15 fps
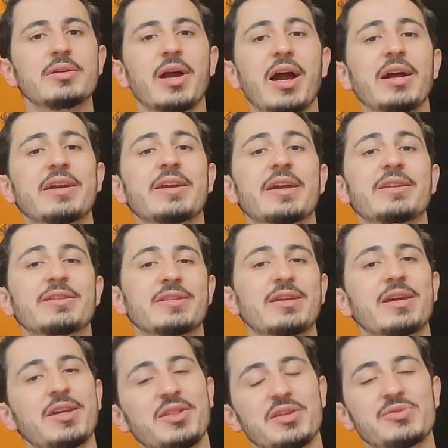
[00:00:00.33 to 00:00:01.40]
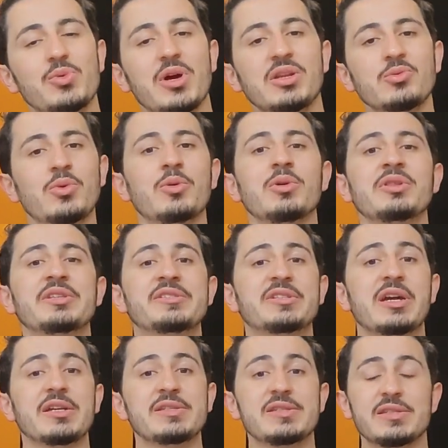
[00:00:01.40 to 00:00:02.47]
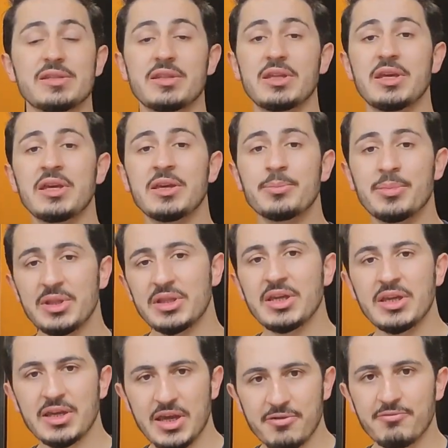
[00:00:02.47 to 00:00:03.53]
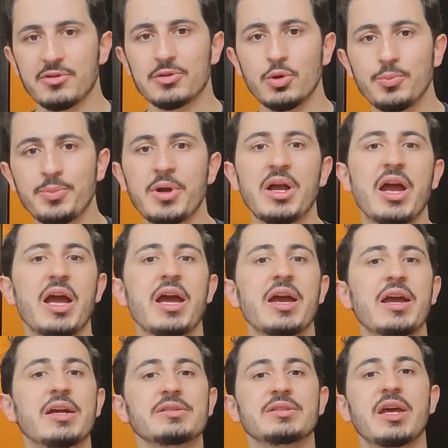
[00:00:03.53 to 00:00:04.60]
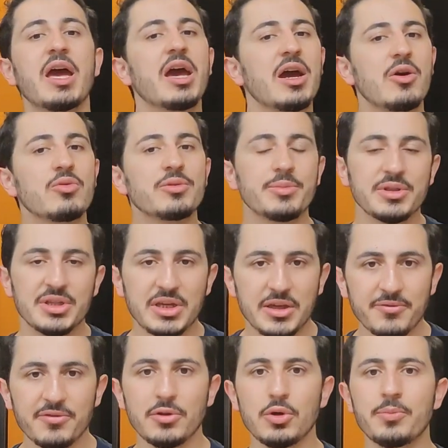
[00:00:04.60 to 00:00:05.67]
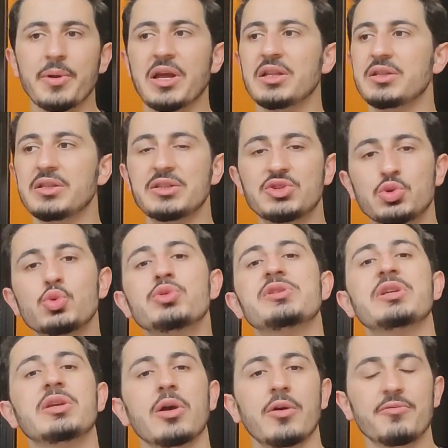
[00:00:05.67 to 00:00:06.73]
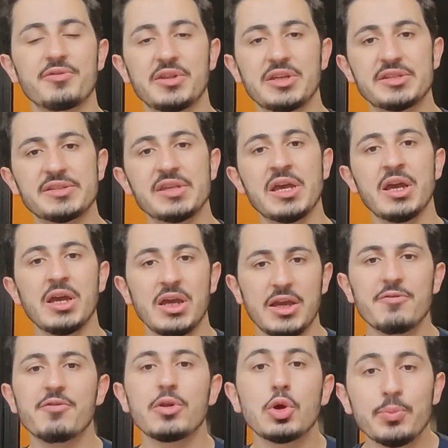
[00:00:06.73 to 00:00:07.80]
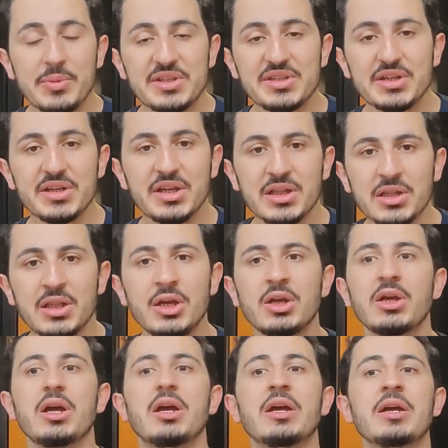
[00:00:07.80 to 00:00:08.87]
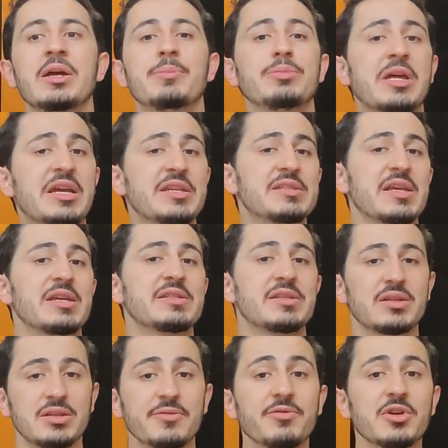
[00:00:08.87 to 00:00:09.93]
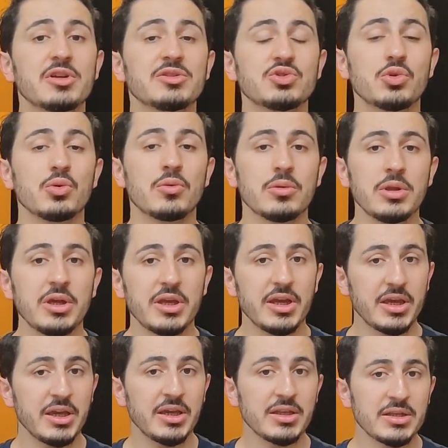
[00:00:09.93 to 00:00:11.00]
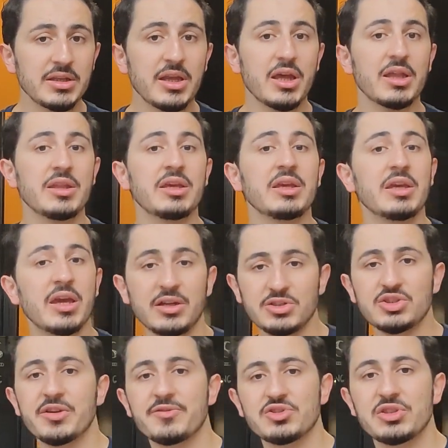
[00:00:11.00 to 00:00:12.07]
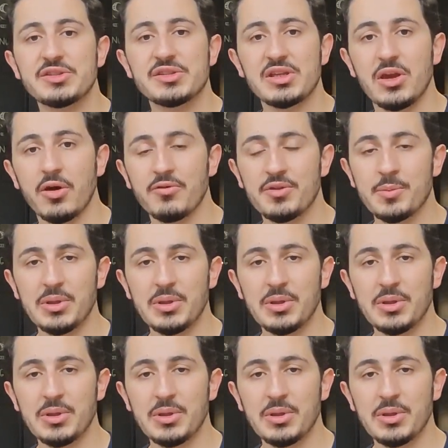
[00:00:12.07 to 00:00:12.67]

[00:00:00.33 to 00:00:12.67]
Hi again. In this one we will discuss the building envelope and how the building envelope and the choosing of this envelope material plays a significant role in the energy efficiency of the